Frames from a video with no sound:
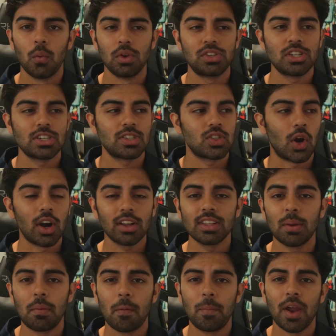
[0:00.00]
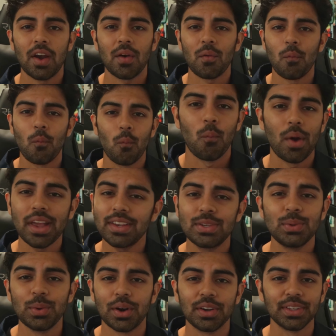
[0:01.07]
was just starting to prepare way
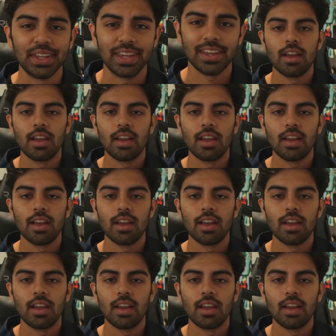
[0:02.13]
too early.